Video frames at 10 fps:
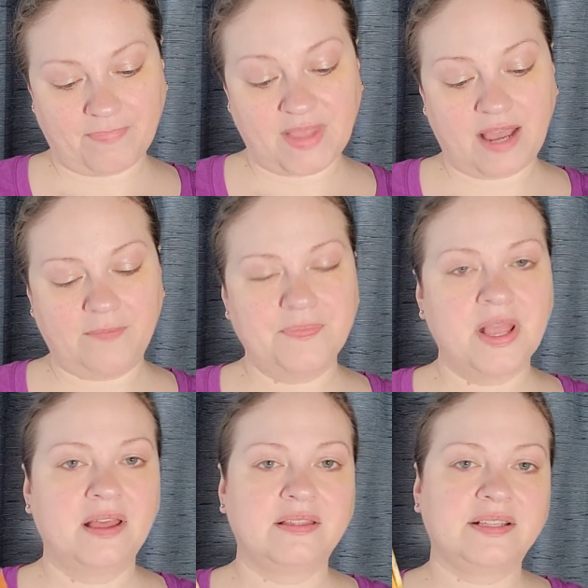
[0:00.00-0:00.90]
Yeah,
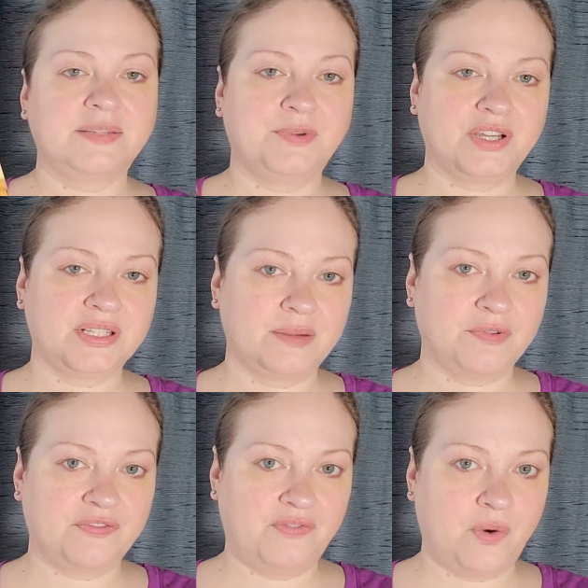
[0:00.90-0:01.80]
this book is
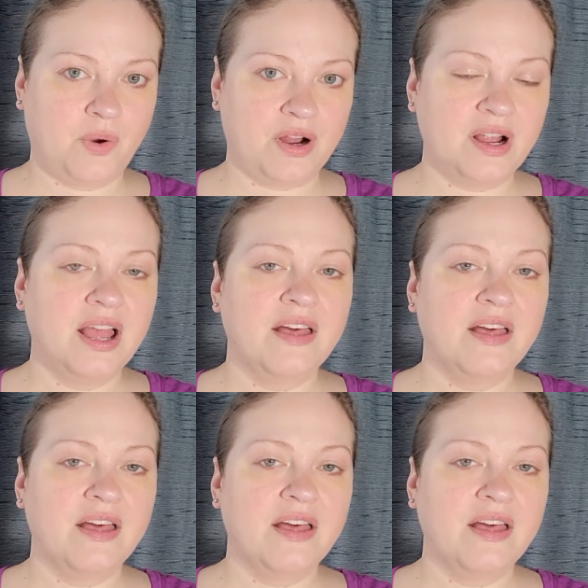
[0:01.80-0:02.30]
number four.